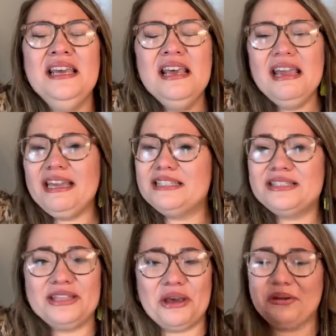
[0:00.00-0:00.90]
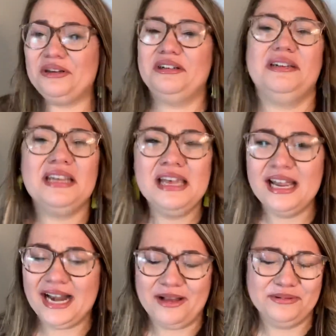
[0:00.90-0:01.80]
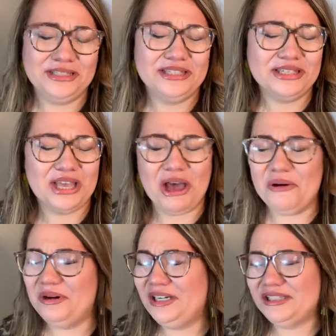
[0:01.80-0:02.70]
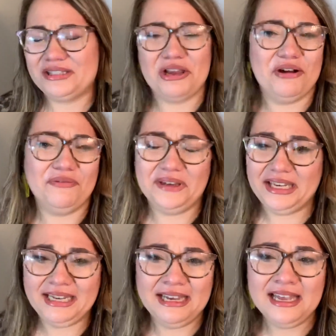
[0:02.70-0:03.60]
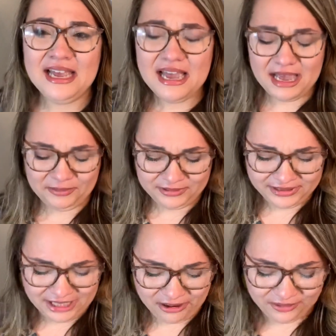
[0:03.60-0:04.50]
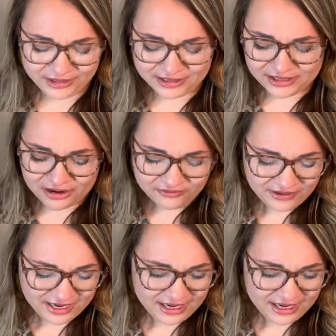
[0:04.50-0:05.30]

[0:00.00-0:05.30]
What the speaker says: He's so good. And I'm so undeserving. I'm so undeserving.